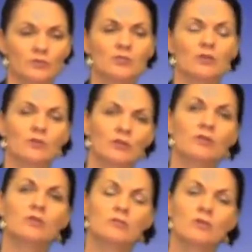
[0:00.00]
So
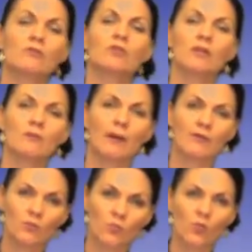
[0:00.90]
think
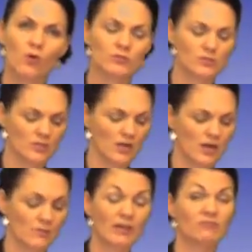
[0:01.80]
about what
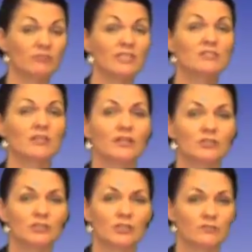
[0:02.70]
and research.